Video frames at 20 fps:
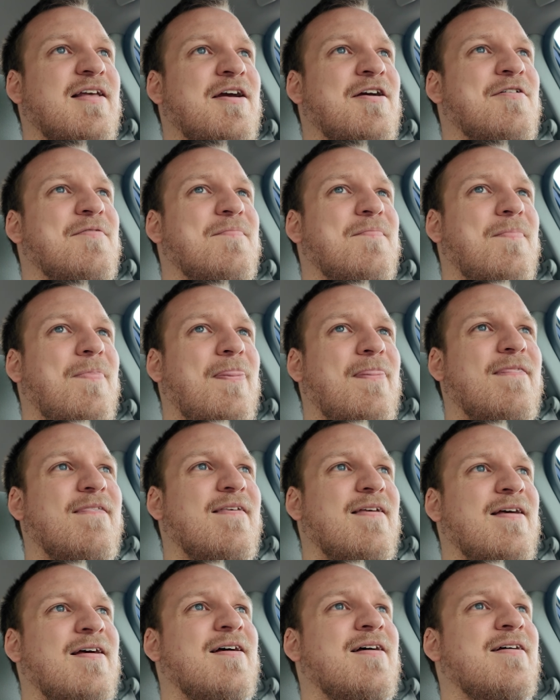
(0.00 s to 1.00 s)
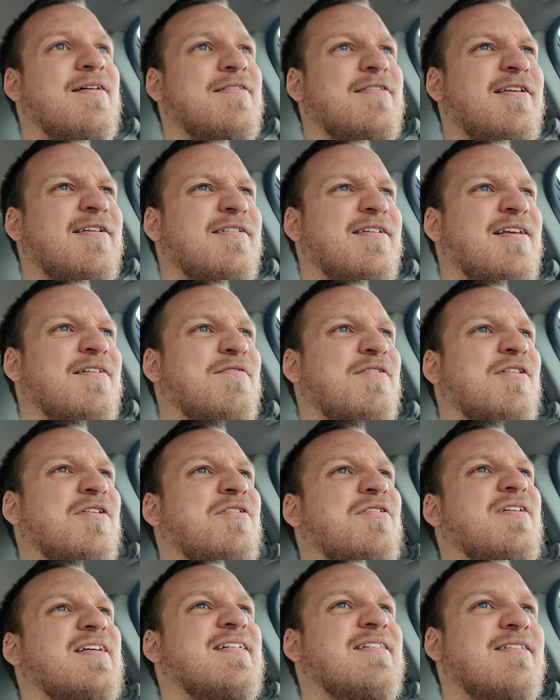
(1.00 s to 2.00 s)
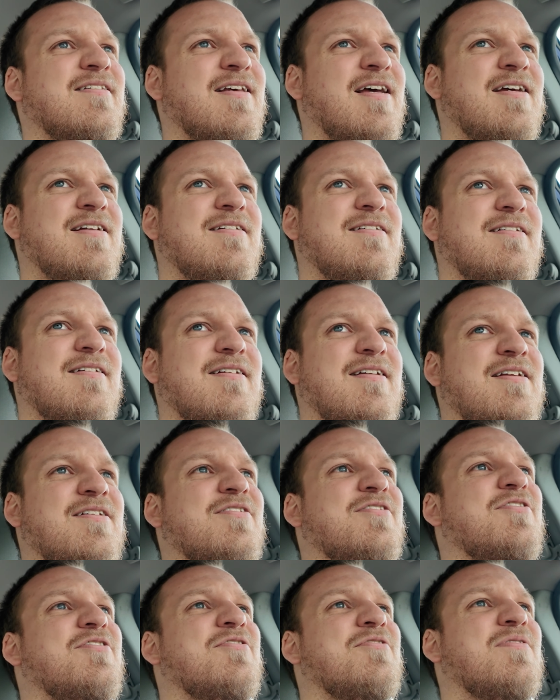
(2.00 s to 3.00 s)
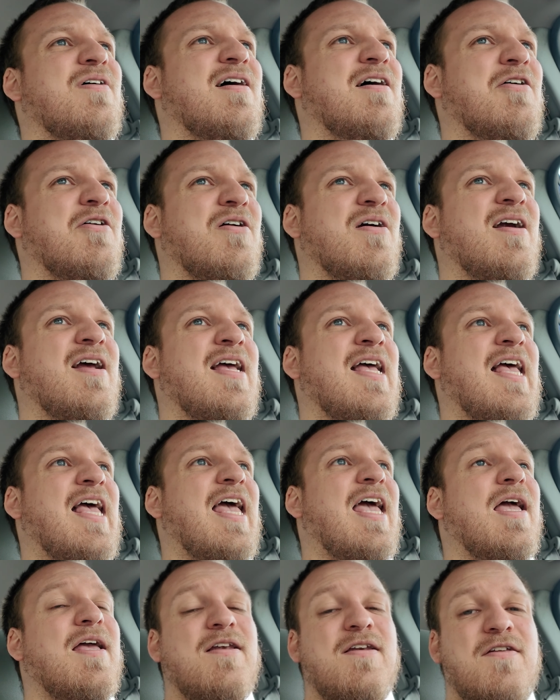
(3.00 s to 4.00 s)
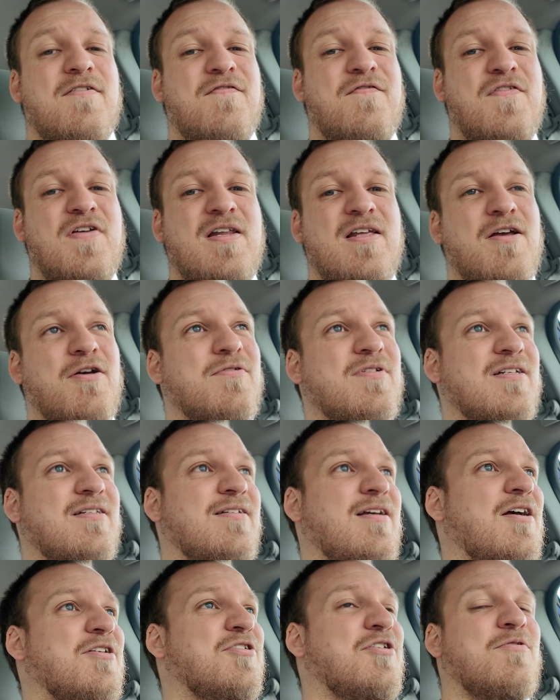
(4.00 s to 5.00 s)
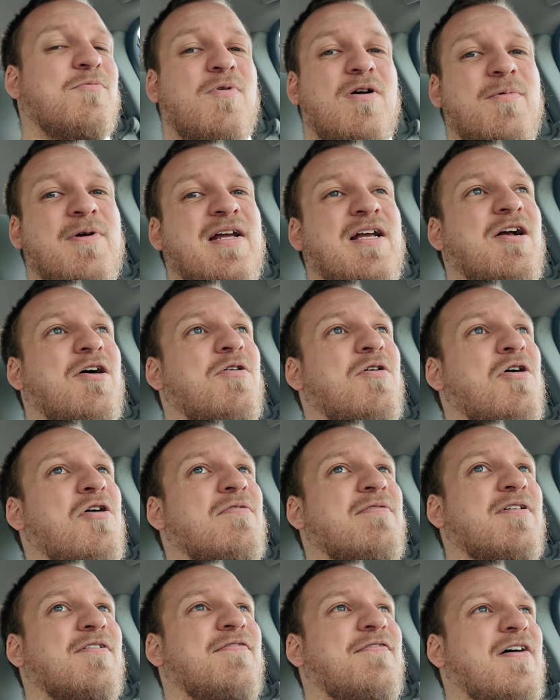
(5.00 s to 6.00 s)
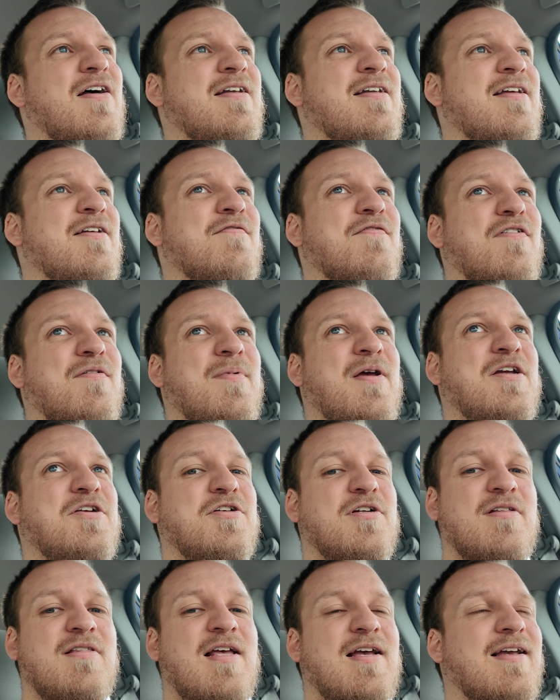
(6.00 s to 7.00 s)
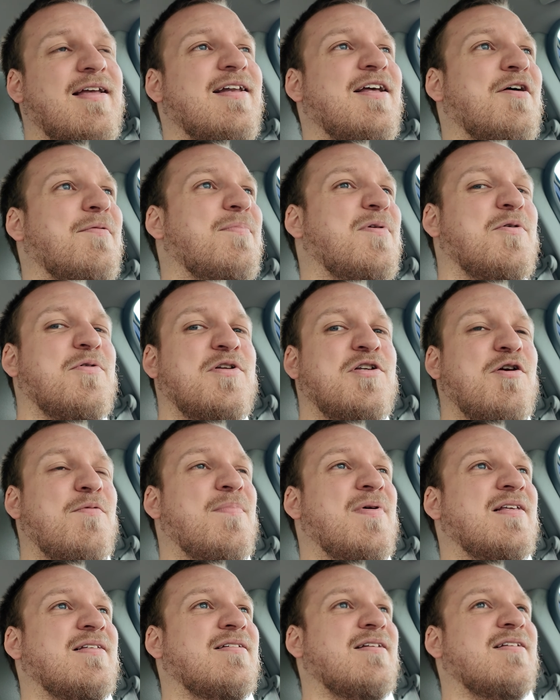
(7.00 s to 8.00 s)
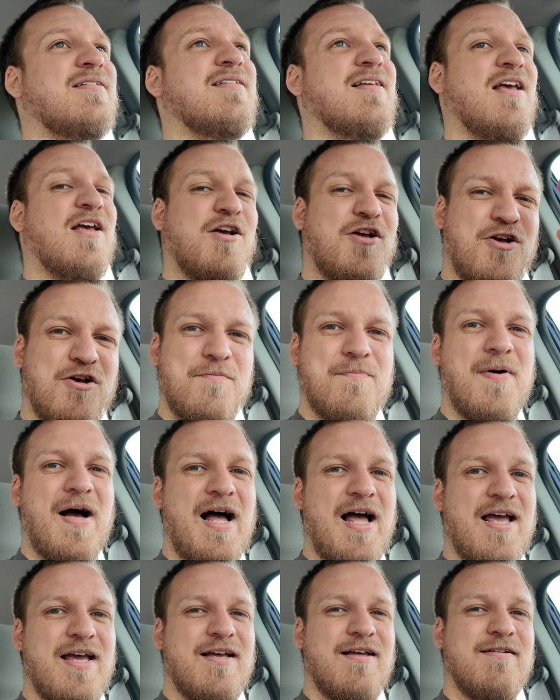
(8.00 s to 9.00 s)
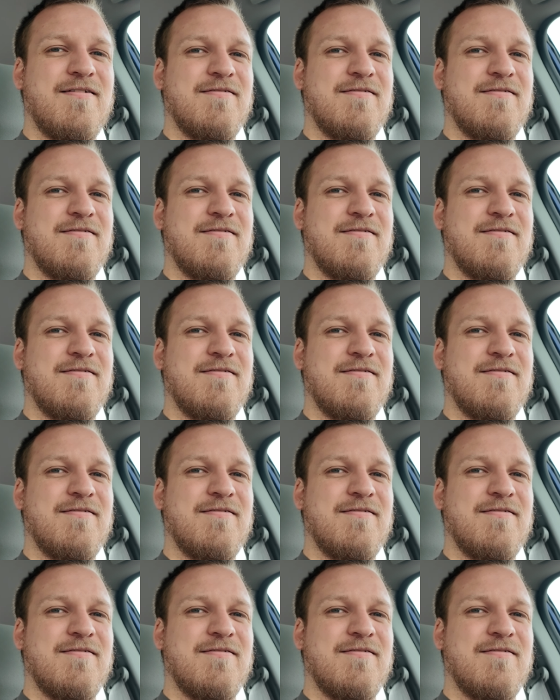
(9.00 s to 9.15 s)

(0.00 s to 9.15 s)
there, and then give a little insight into our end of video discussion where we go over fun information that can help you in your business. Goodbye.